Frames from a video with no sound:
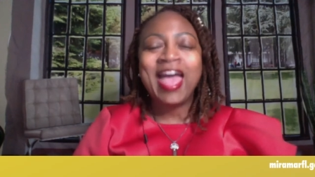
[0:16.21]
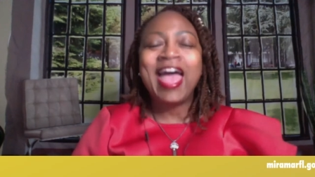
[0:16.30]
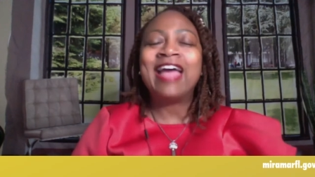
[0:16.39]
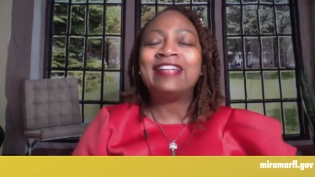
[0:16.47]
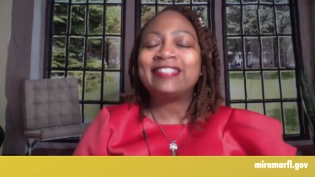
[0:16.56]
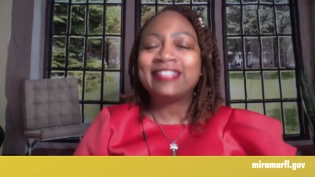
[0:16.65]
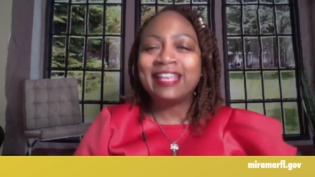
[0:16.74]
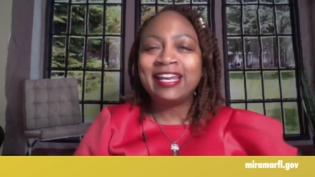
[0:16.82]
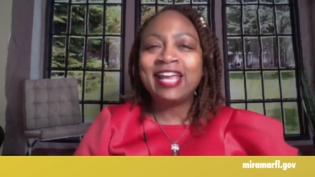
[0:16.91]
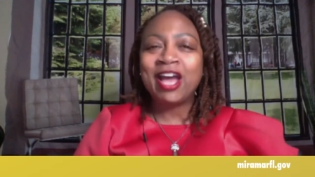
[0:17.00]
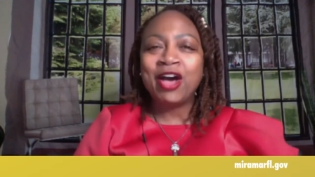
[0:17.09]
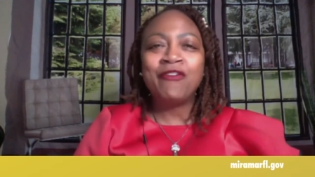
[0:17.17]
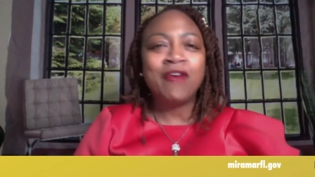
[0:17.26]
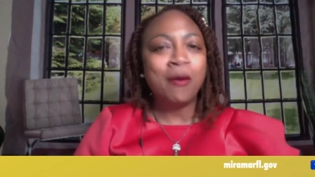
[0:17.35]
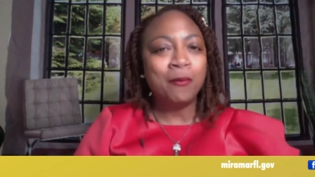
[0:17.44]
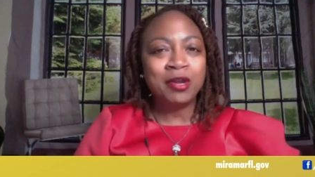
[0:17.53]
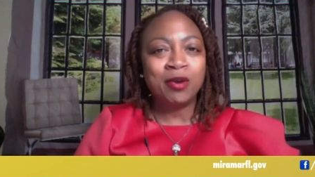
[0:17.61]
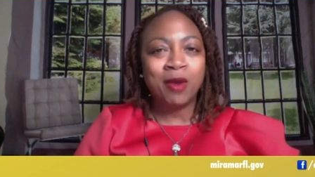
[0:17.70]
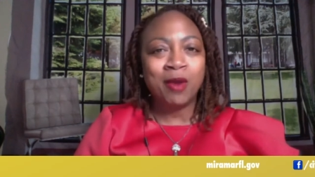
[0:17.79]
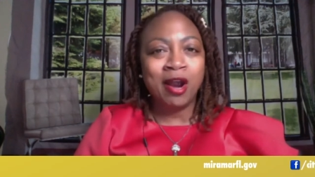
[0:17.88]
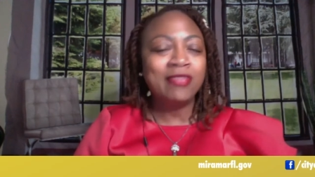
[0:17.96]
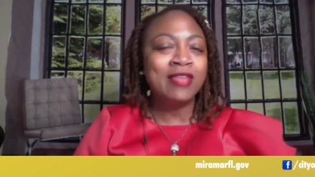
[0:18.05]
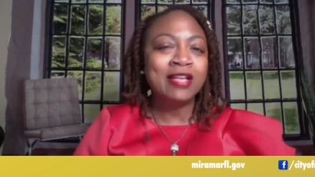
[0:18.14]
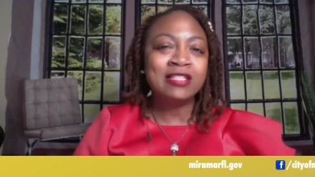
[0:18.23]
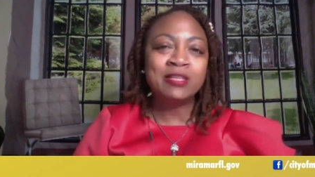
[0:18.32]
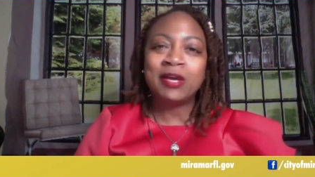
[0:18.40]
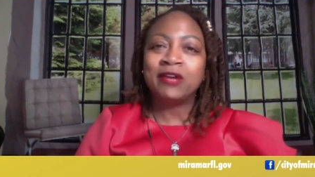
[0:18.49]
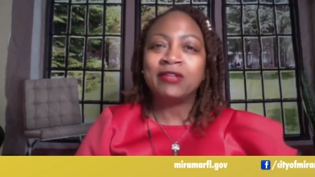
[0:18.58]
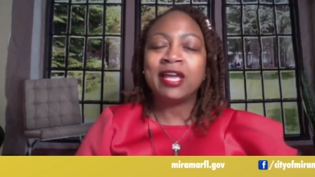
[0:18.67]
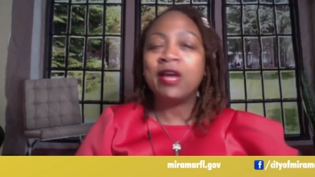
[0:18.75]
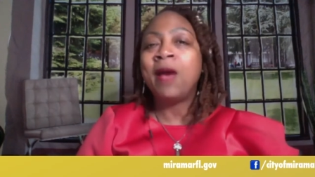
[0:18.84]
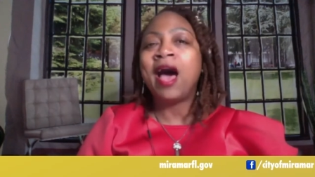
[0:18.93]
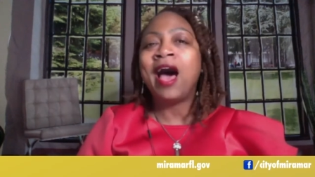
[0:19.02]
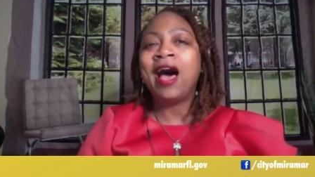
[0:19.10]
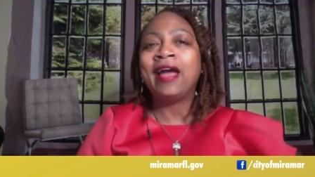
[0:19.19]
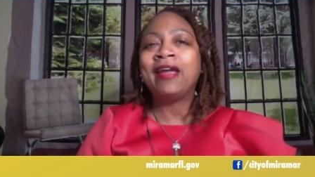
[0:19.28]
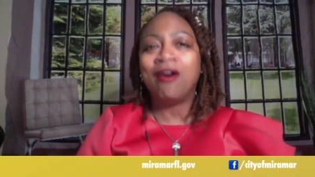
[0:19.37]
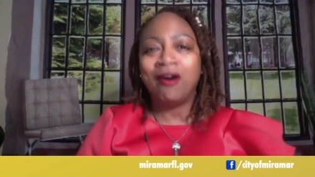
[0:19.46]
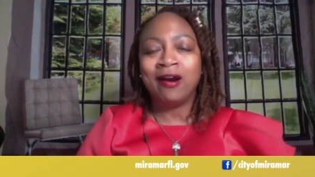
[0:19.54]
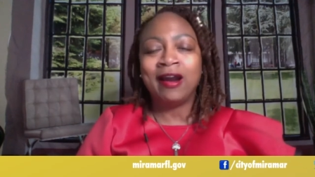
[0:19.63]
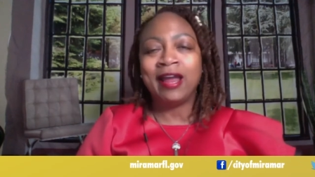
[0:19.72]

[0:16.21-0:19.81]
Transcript: at City of Miramar, and that's spelled Miramar.